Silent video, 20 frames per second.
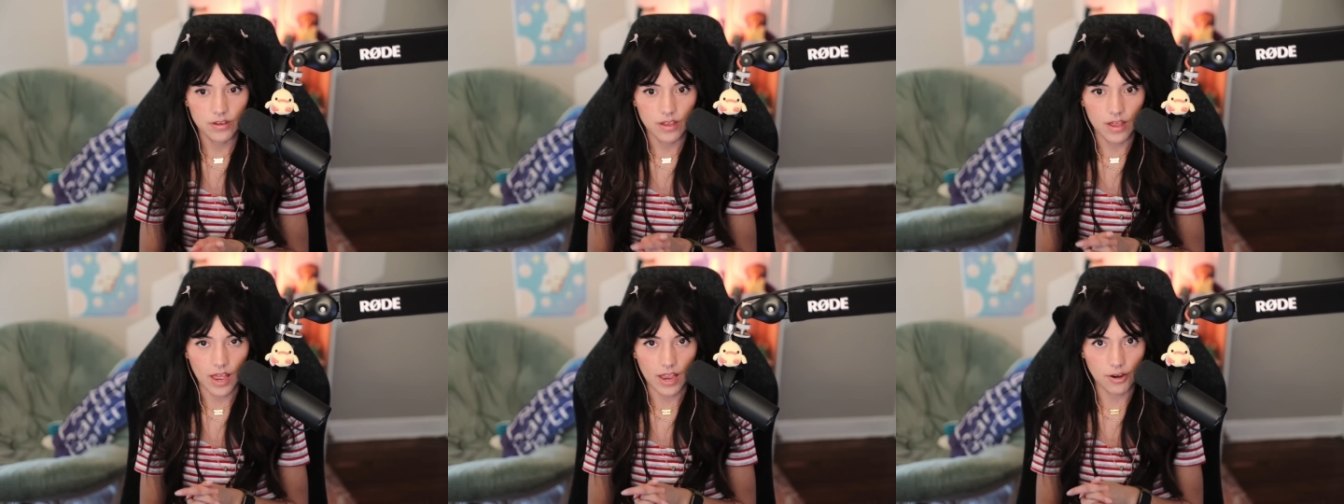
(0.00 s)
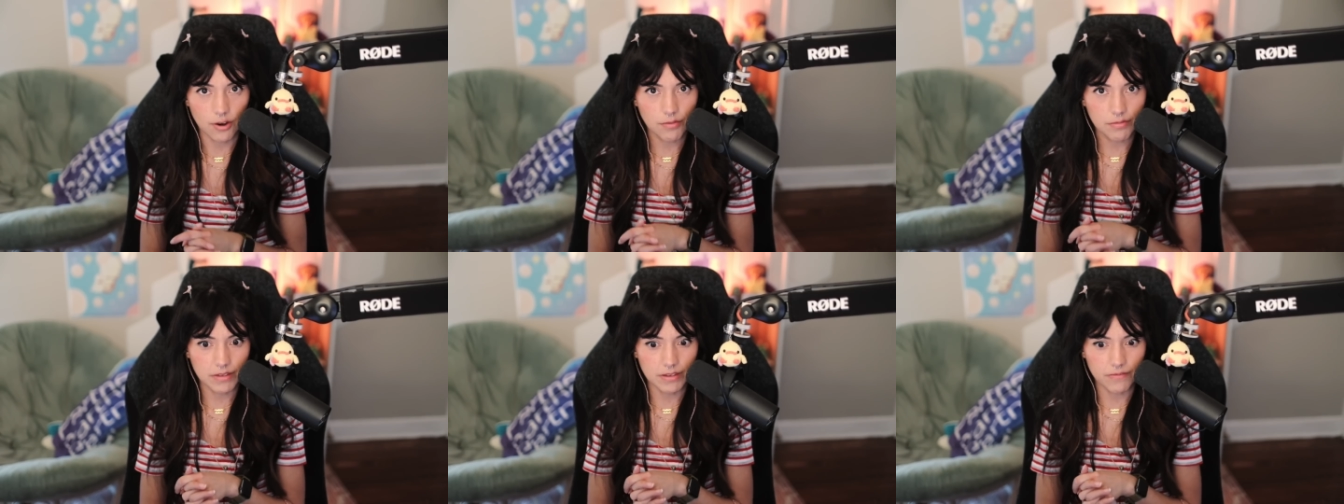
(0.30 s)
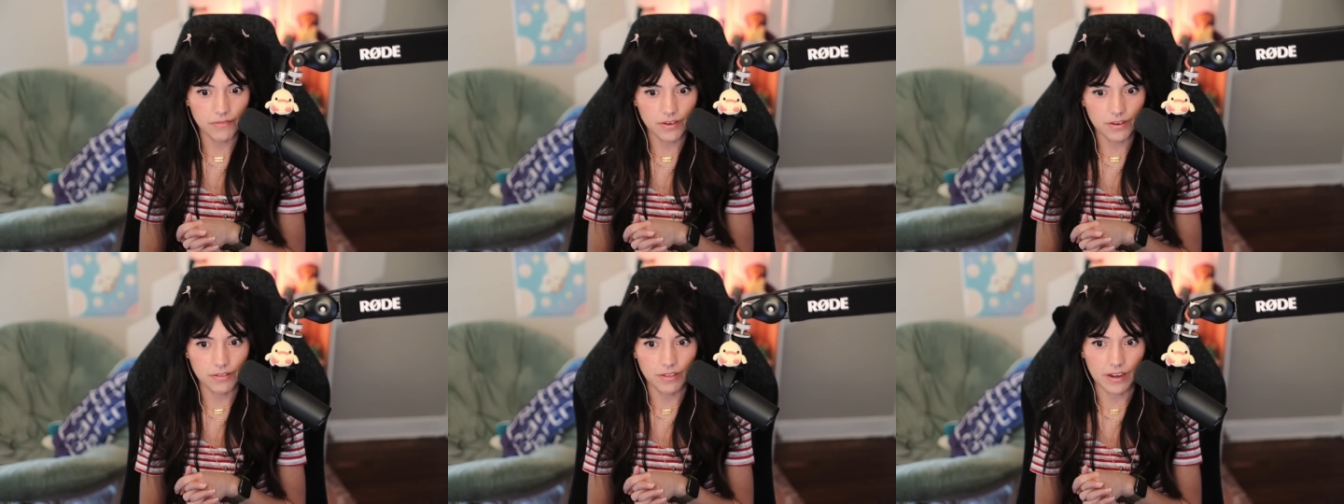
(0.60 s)
I hope they
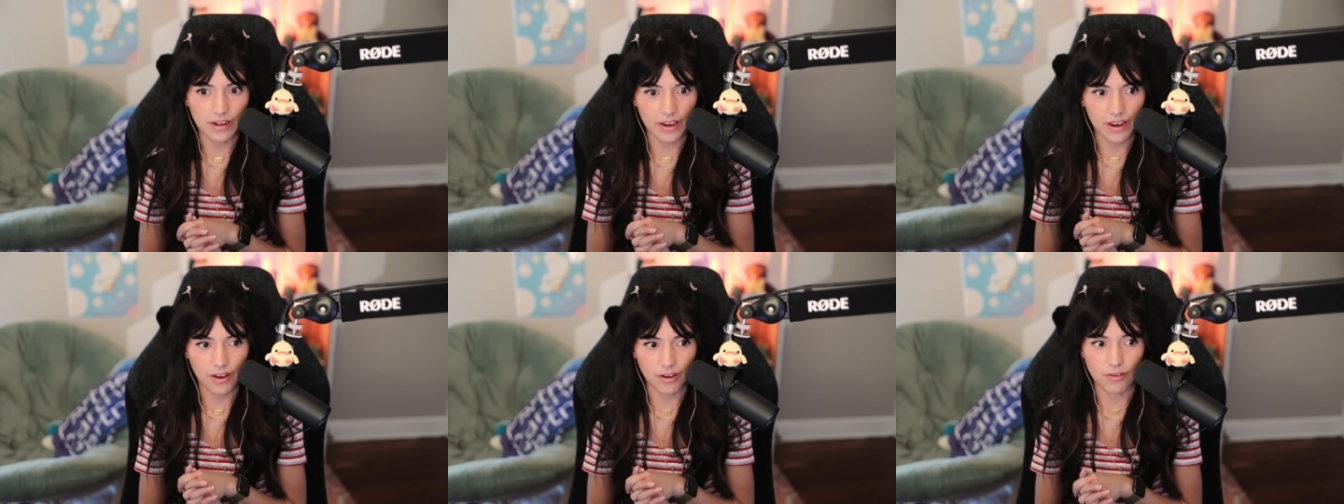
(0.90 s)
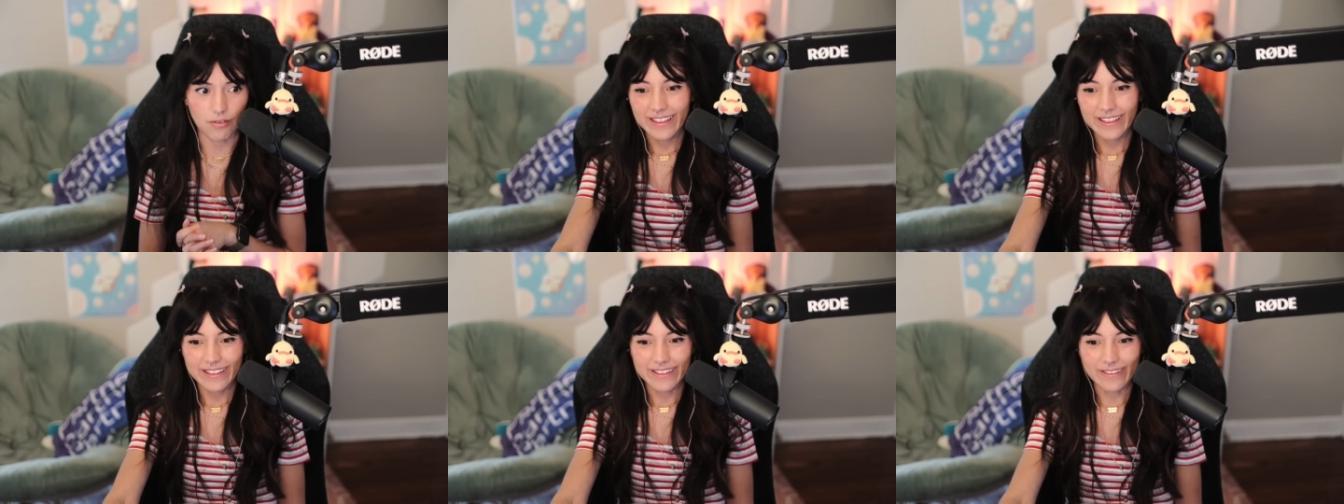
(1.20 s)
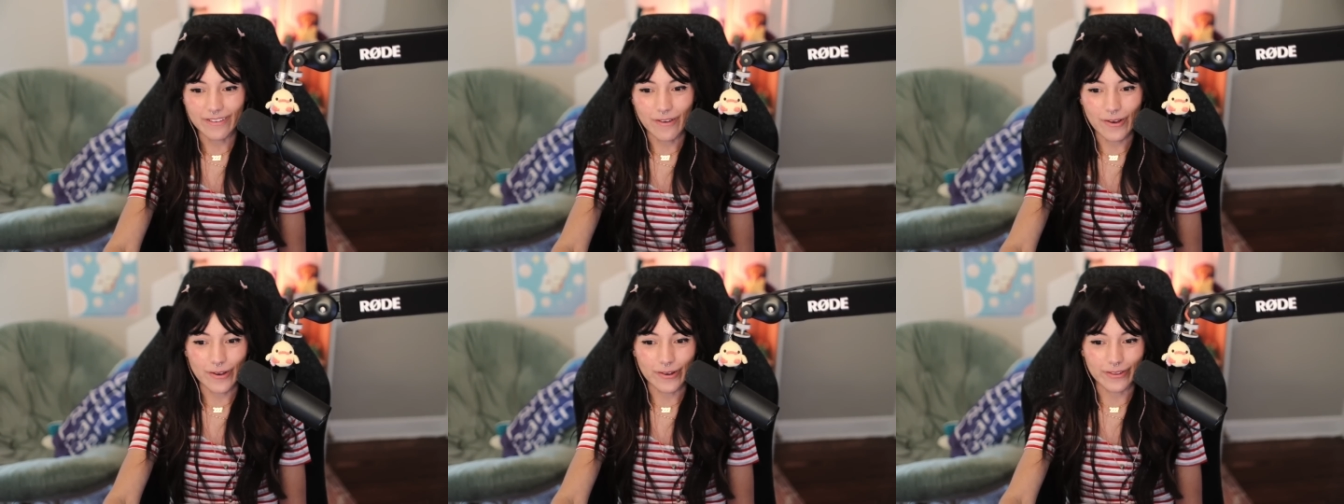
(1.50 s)
figure that out.
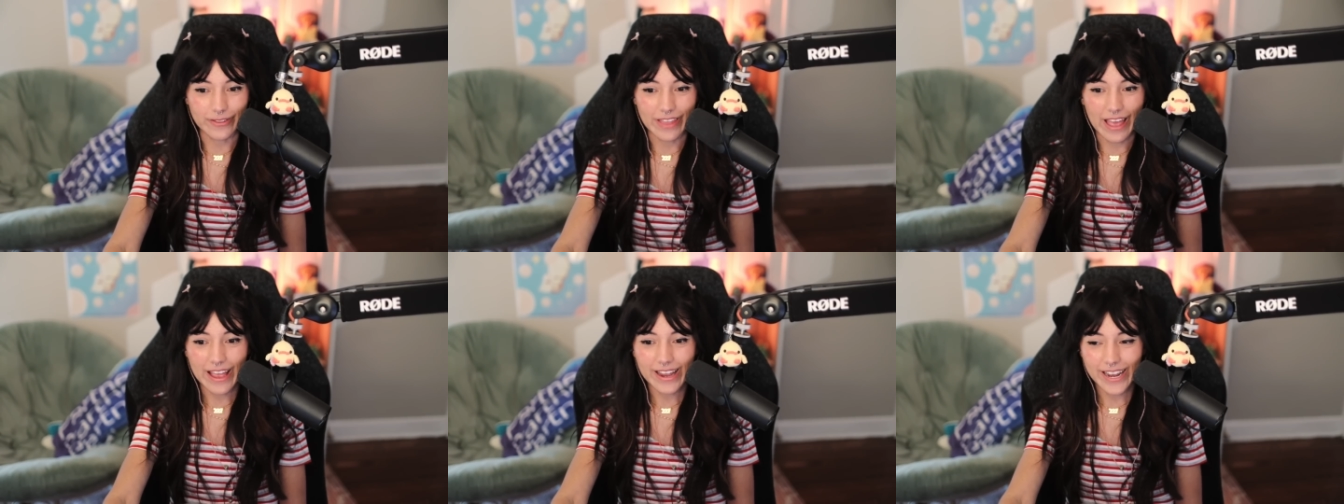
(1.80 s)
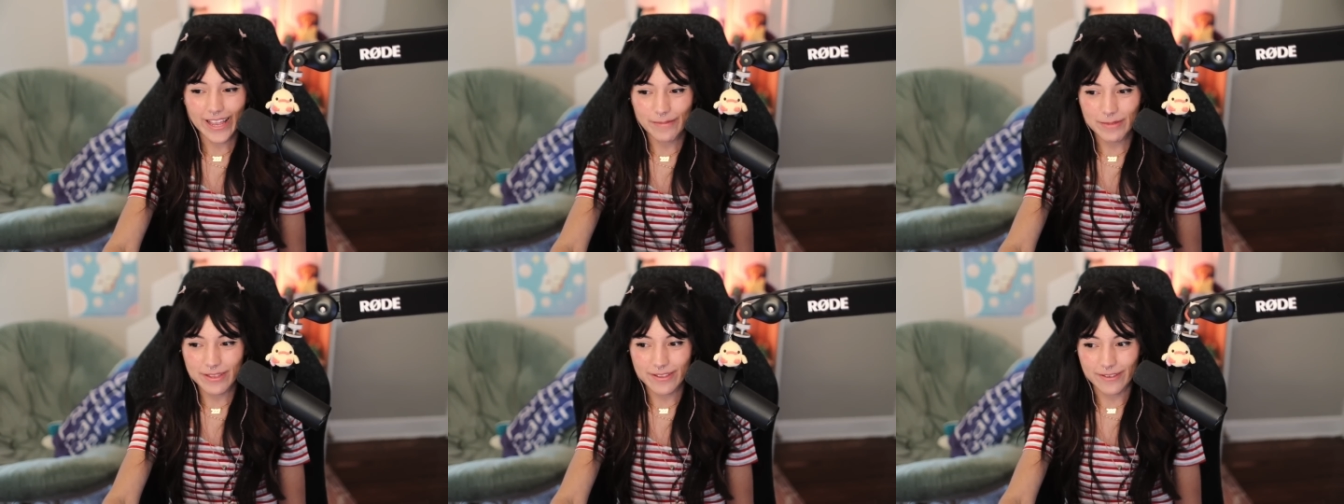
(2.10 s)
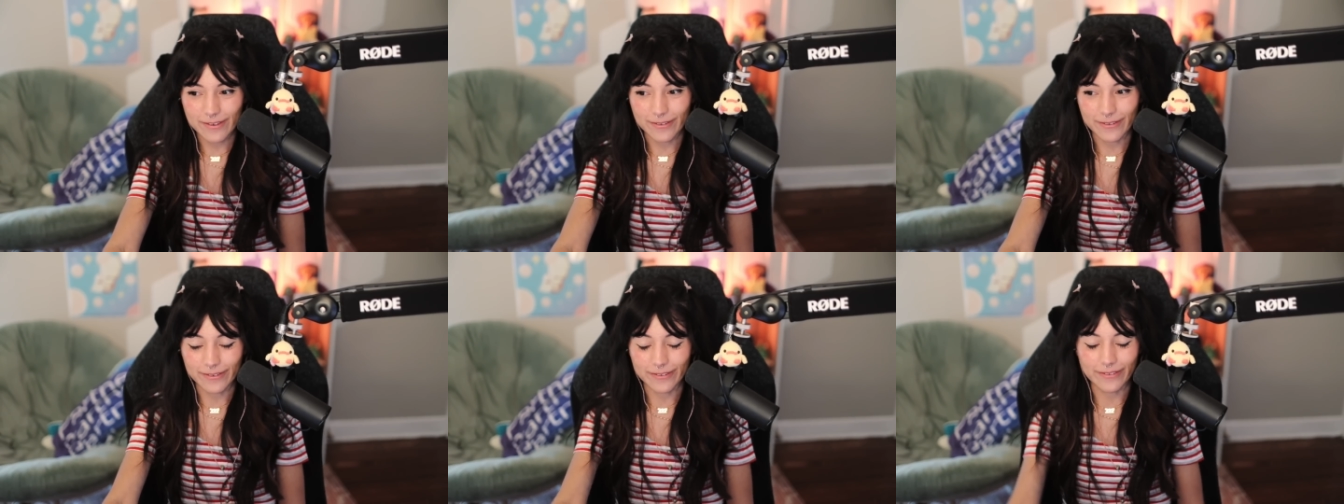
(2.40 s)
Y'all, that
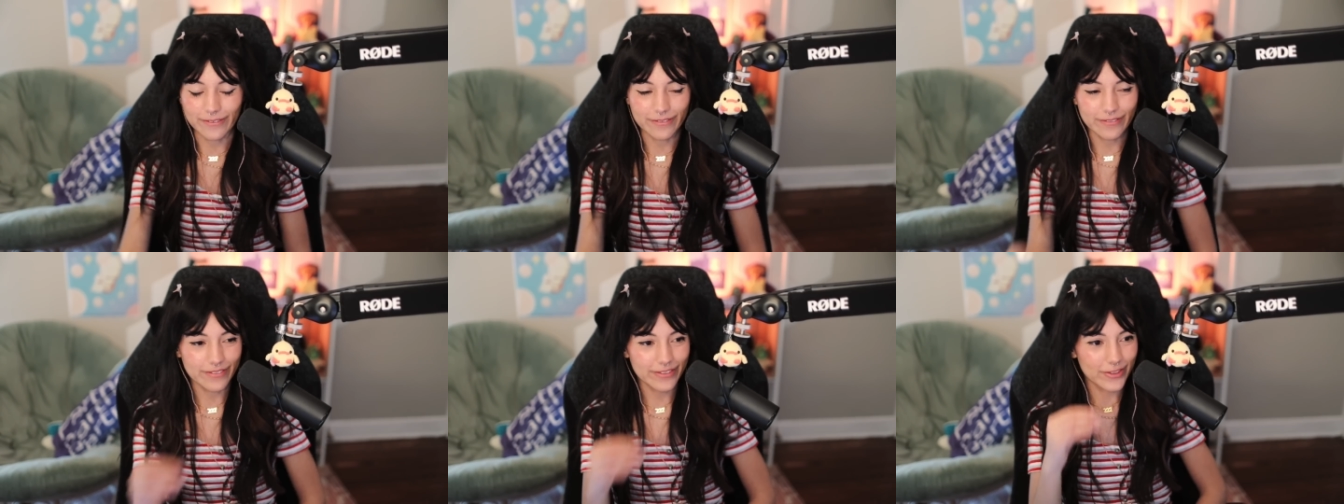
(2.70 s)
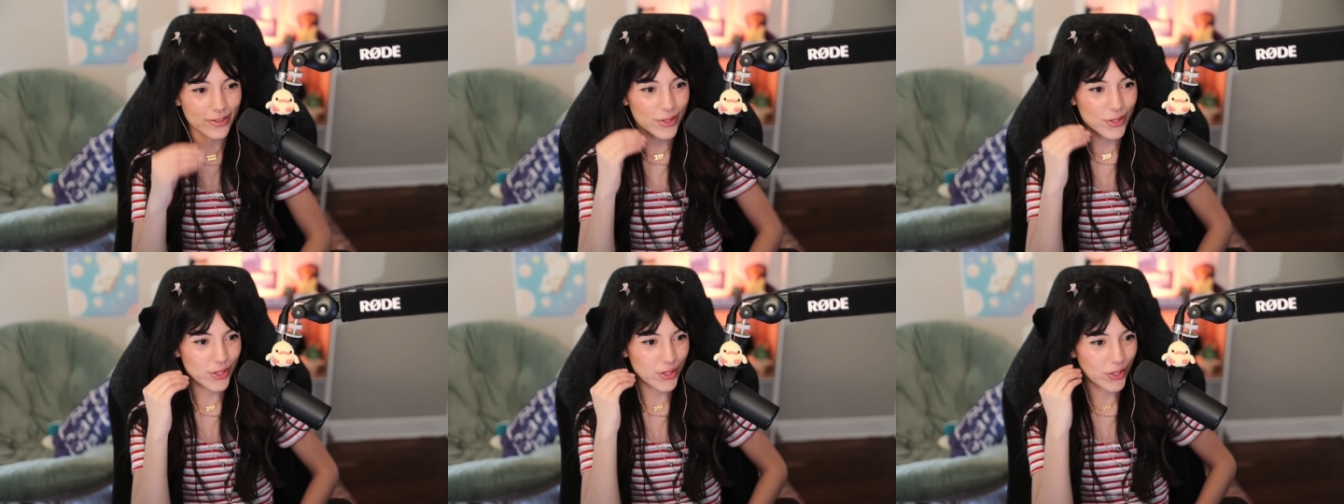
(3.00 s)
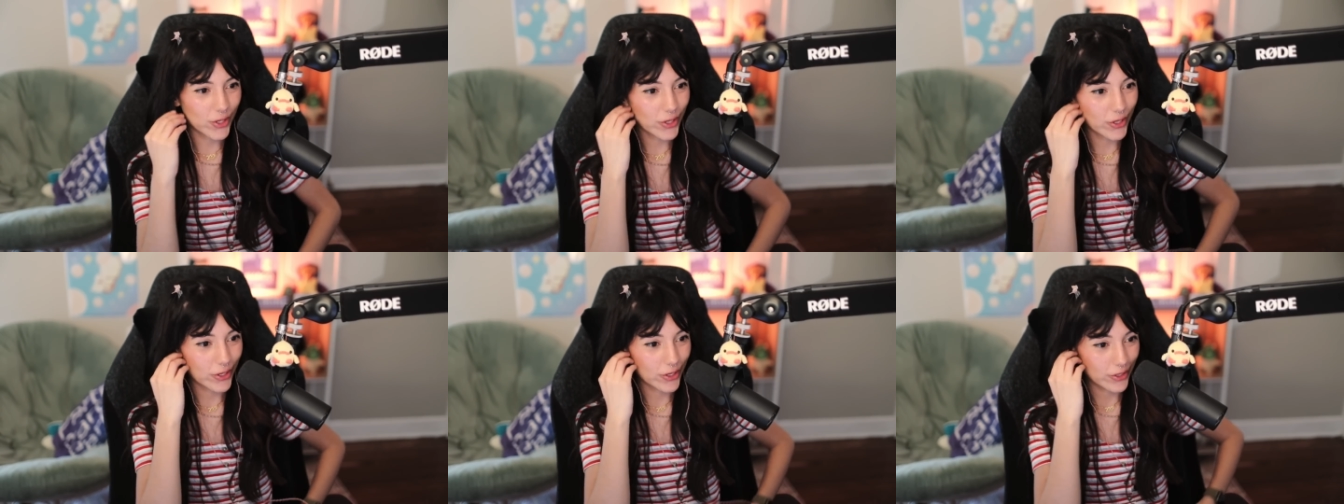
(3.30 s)
episode,
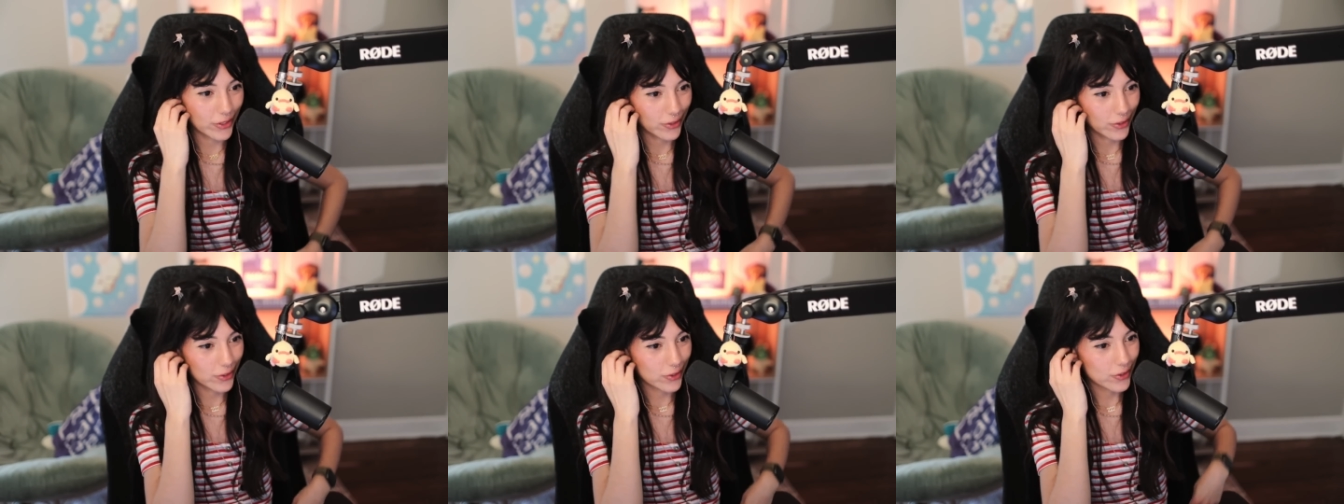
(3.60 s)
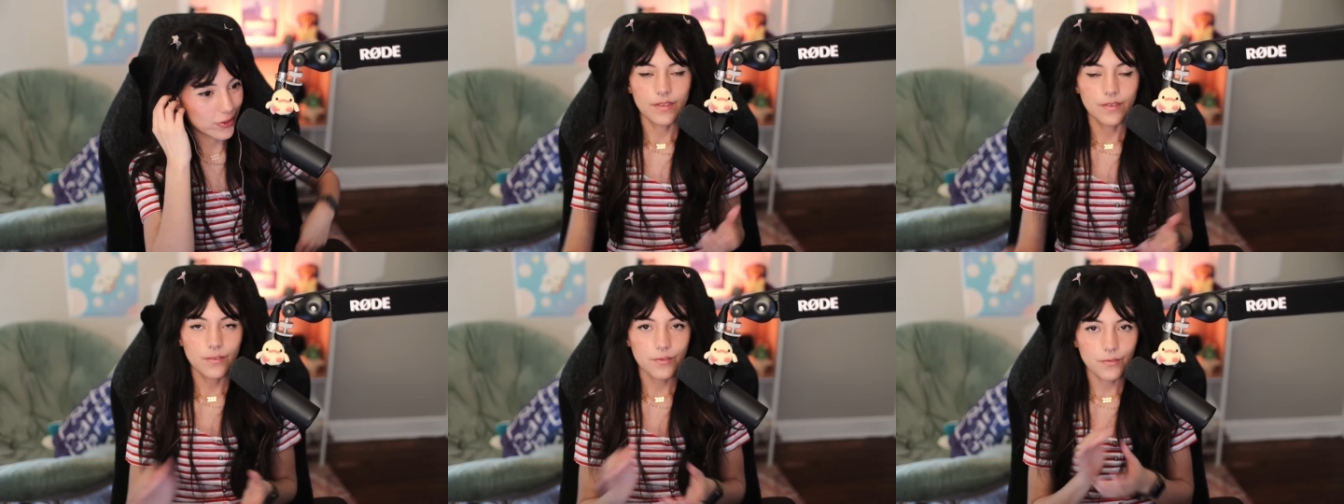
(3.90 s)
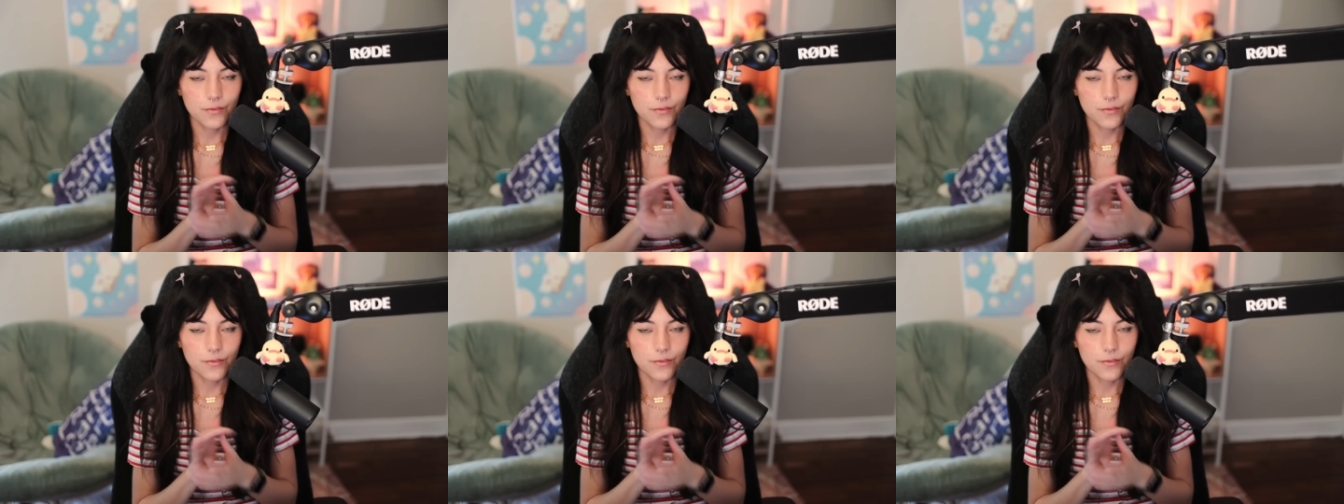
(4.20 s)
sheesh.